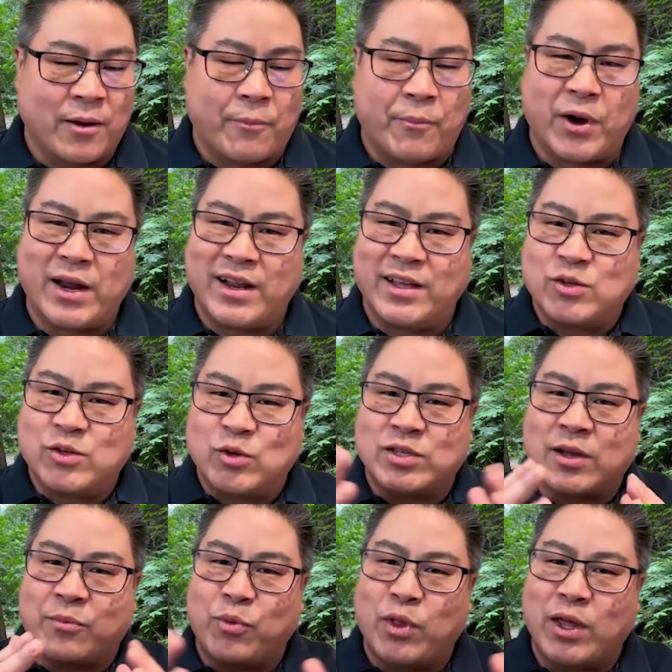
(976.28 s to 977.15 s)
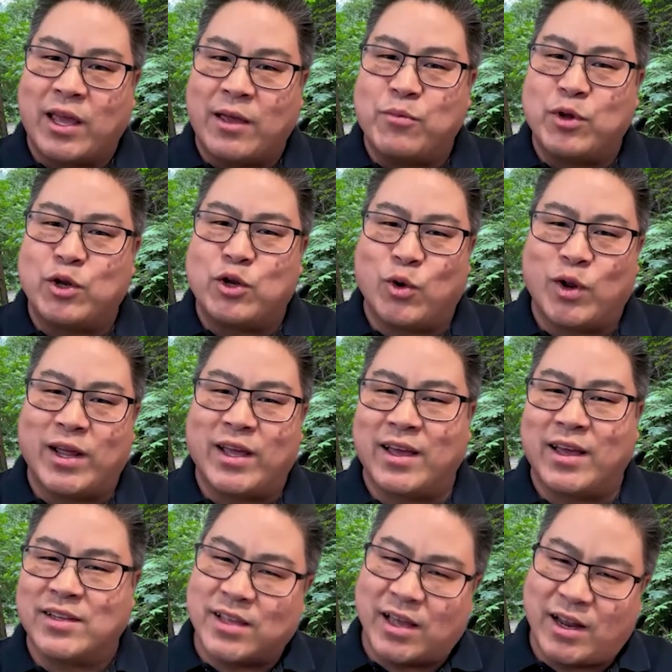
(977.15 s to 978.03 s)
But is there something in between, I
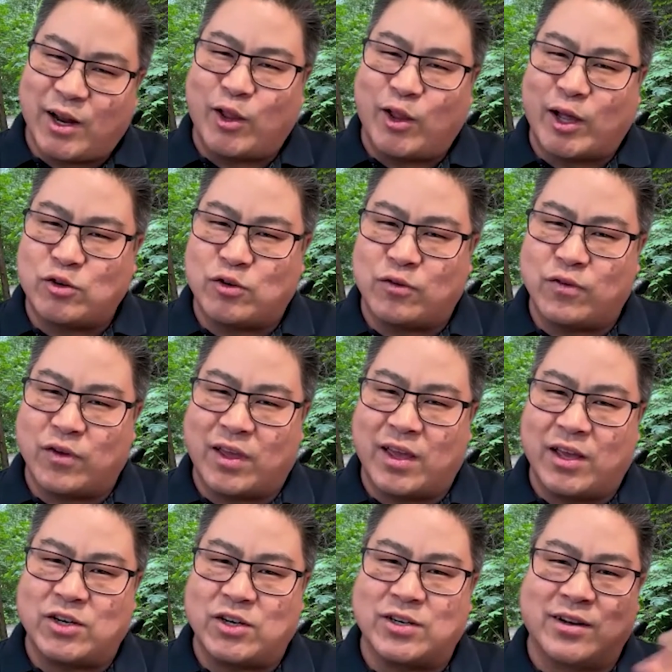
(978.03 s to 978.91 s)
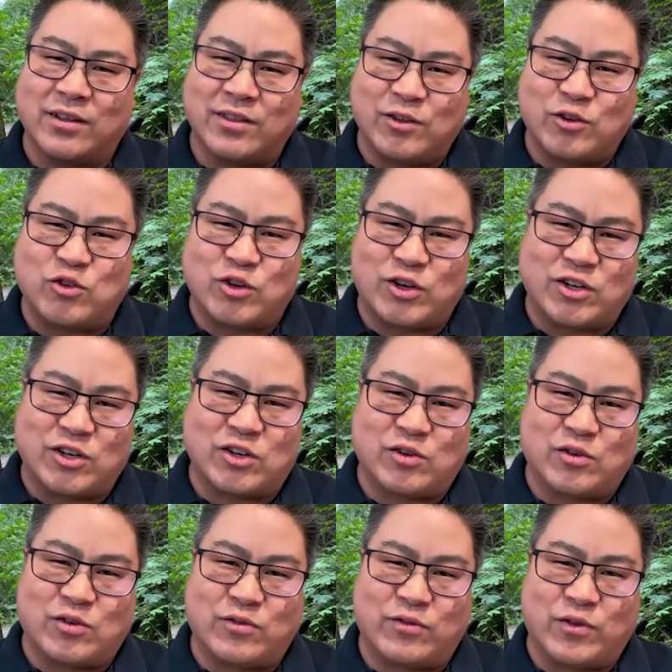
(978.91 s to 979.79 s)
guess, that electrification and the
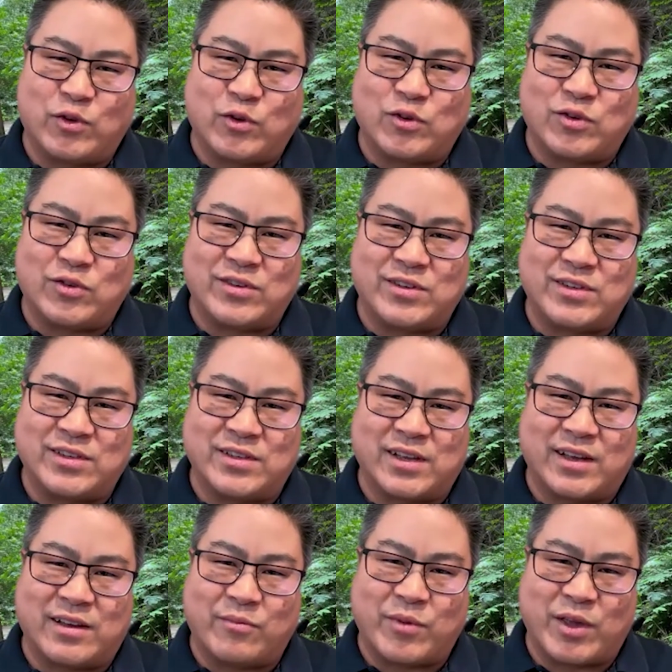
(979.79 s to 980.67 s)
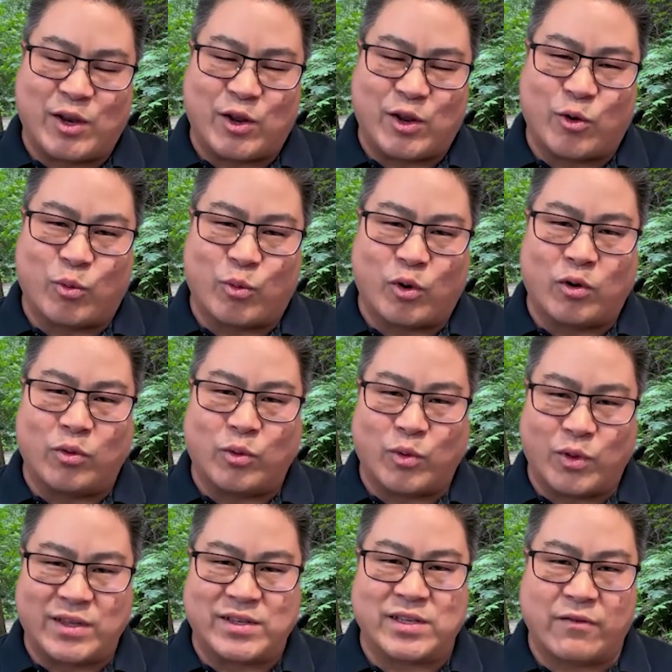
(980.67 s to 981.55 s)
traditional fuels in your world
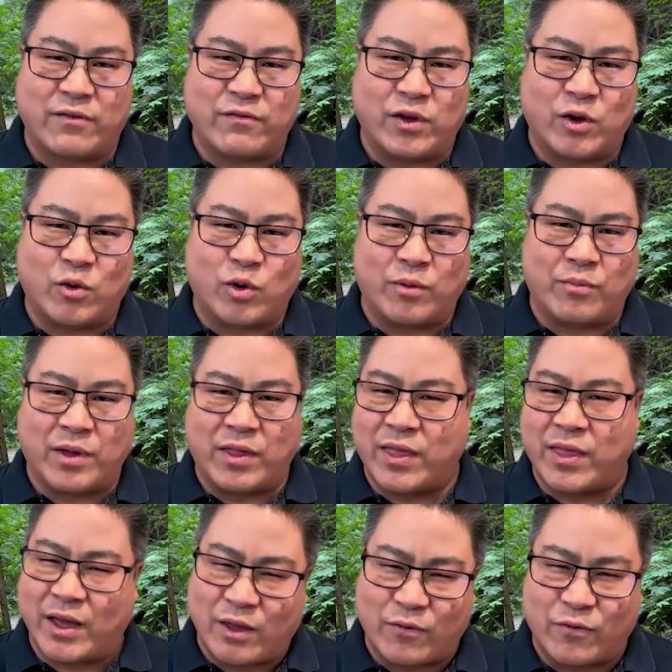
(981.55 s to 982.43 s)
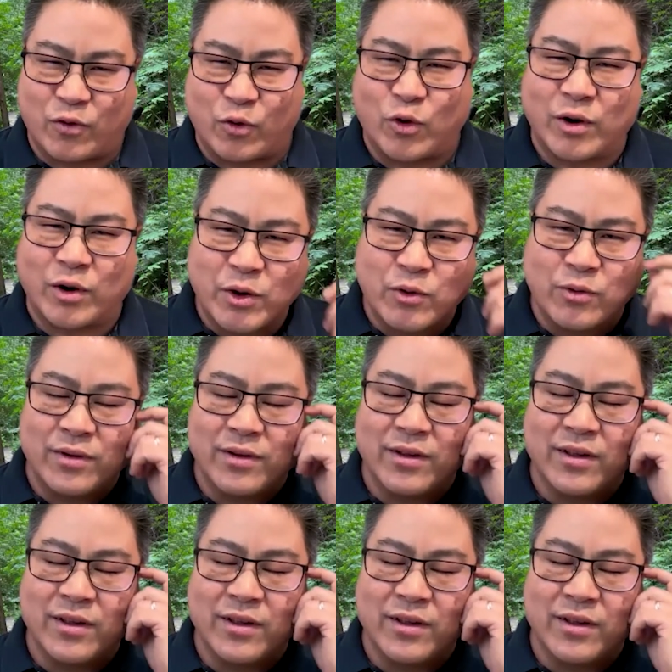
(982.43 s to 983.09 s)
with this heavy equipment that you've heard about?